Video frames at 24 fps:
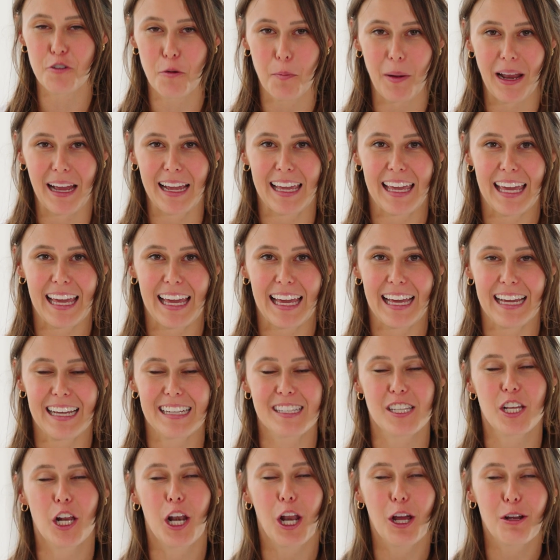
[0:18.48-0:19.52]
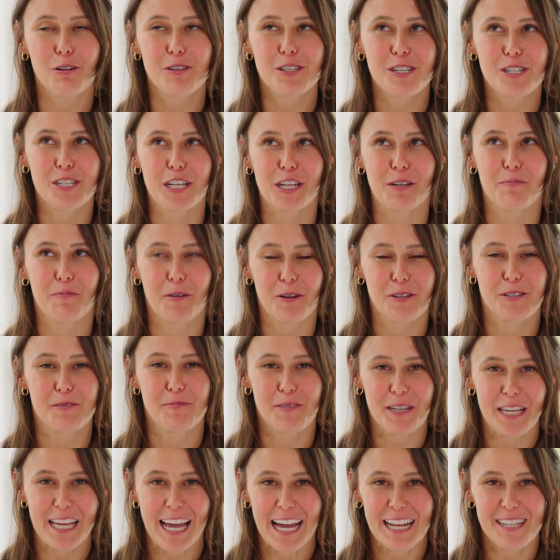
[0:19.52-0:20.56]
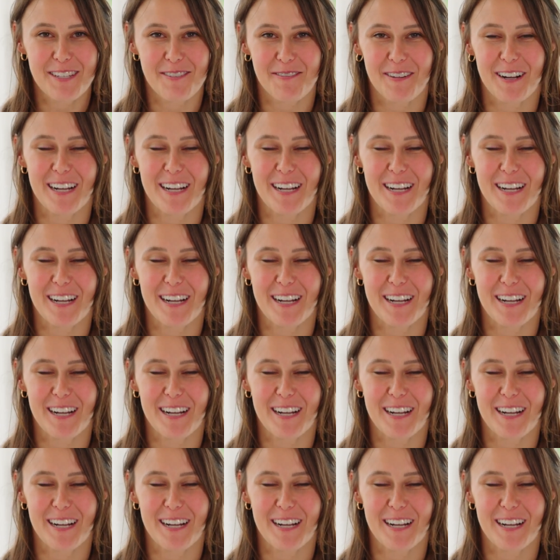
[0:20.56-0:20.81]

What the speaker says: a blanket, as close as she can possibly get to